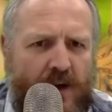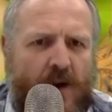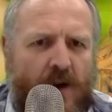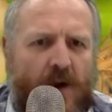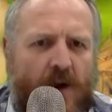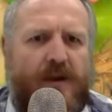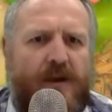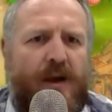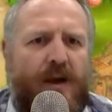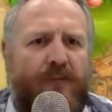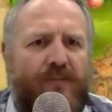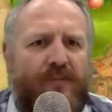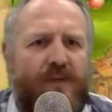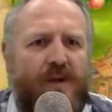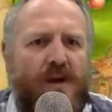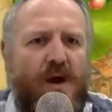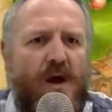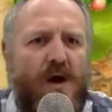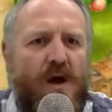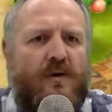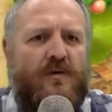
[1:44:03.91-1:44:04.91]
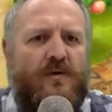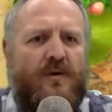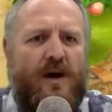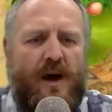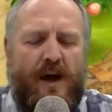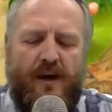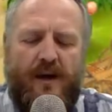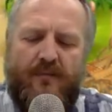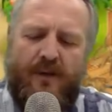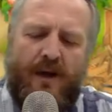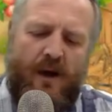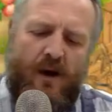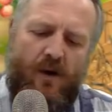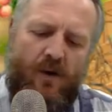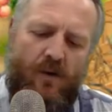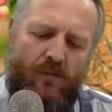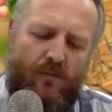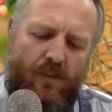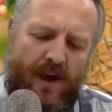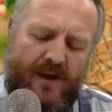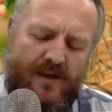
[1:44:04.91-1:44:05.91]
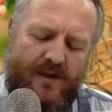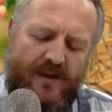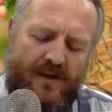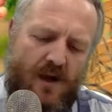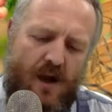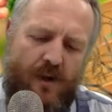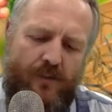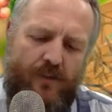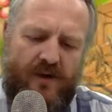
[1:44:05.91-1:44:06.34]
Okay, right, now my derby